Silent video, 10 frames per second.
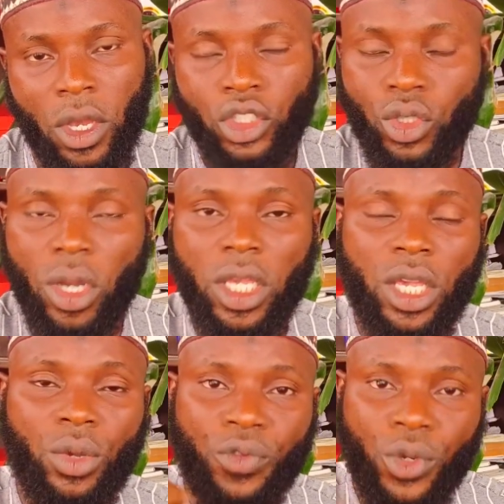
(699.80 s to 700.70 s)
So
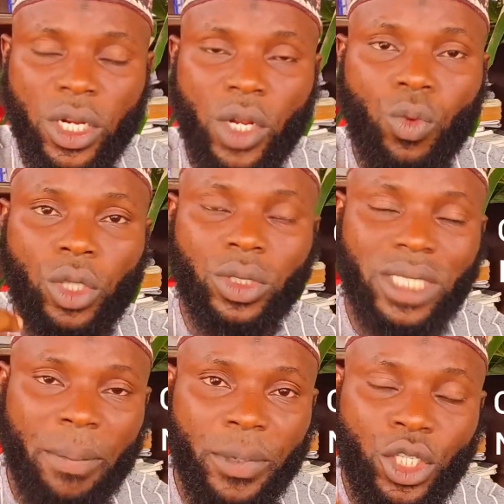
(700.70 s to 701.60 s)
if you really want to
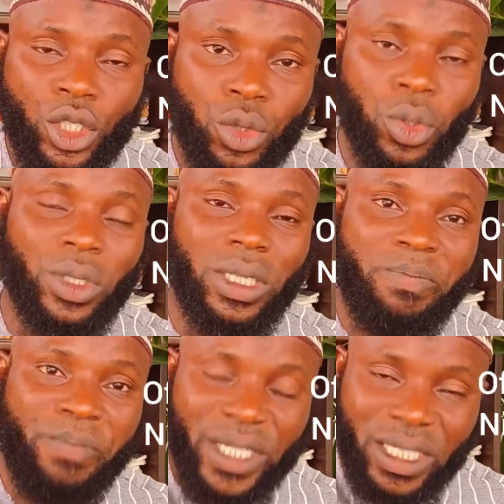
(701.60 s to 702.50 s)
tap into the
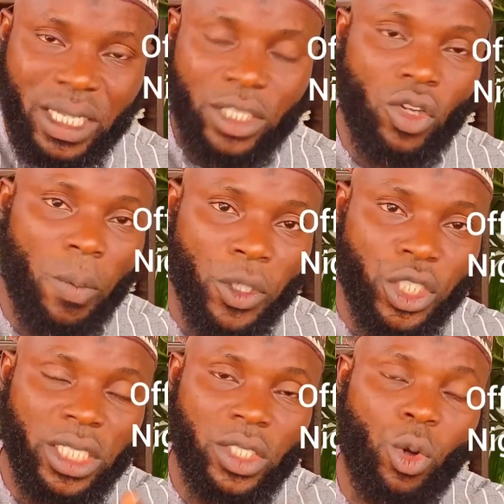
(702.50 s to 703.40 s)
business
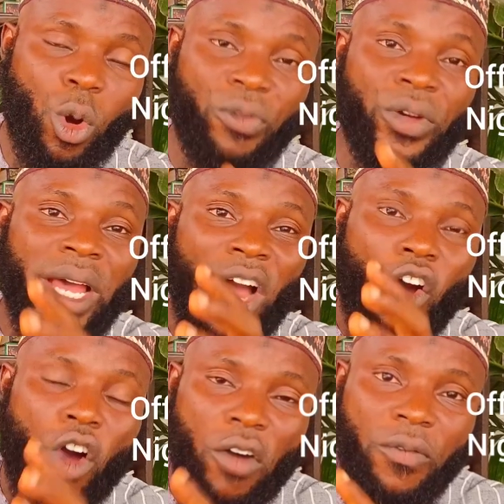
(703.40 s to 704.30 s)
opportunity of
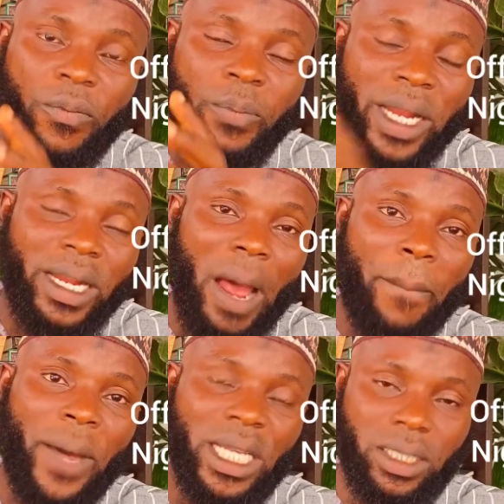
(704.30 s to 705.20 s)
off-plan
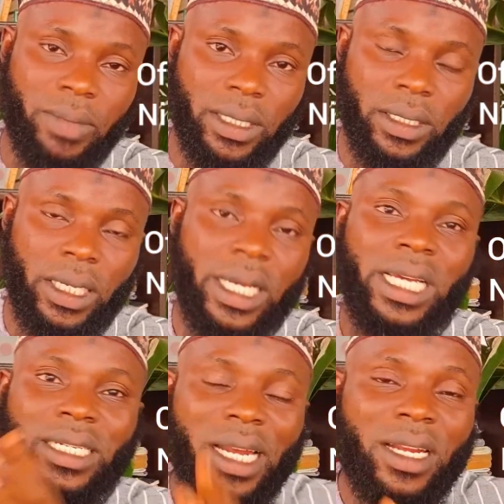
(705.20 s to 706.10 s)
apartment,
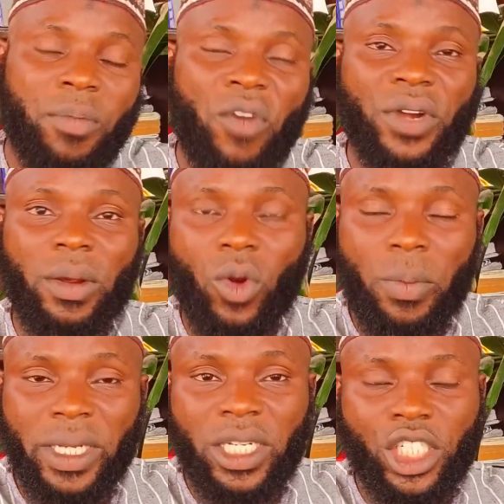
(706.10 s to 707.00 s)
there are a number of
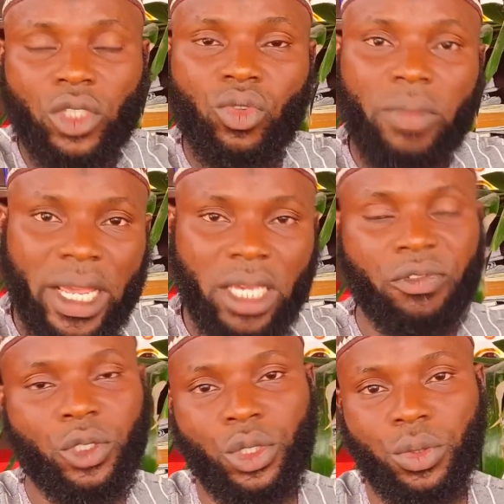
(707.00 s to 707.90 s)
recommendations we might give
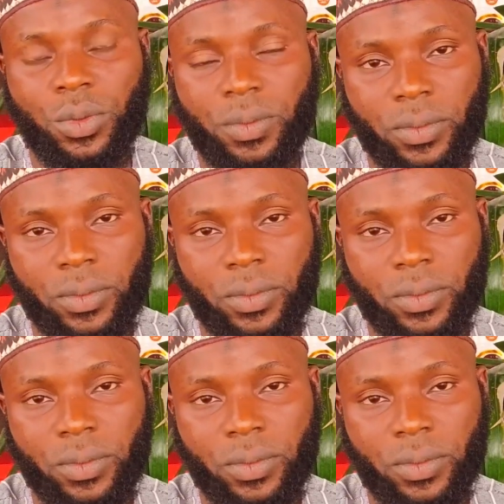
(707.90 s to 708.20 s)
to you.